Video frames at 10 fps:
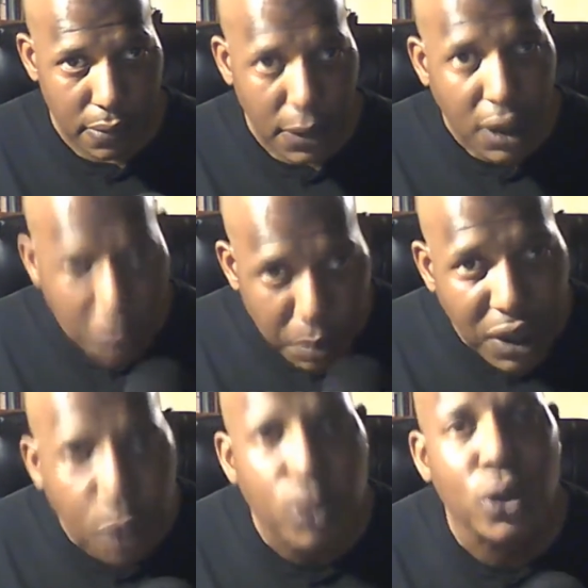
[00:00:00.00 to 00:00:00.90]

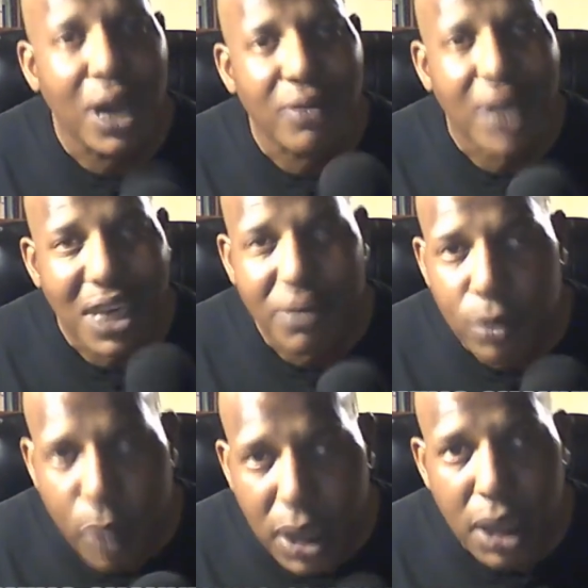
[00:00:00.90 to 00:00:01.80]
Especially when you have a
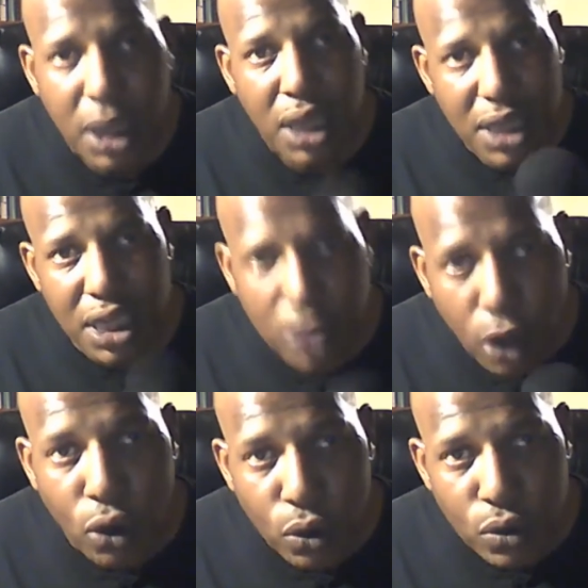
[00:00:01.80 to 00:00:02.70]
heavyweight that
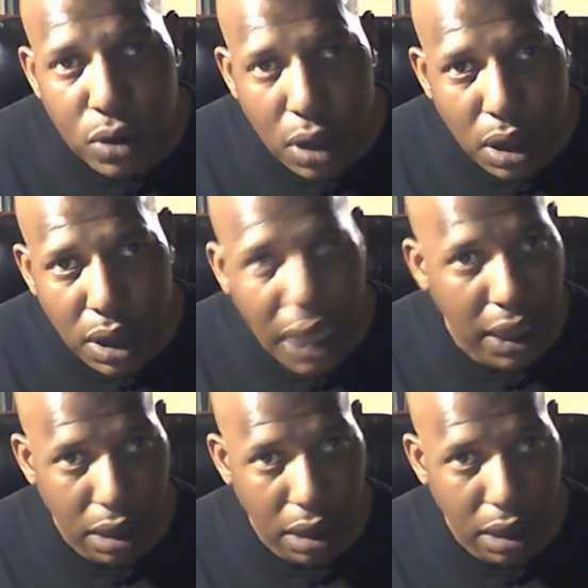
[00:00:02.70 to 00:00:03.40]
knows, like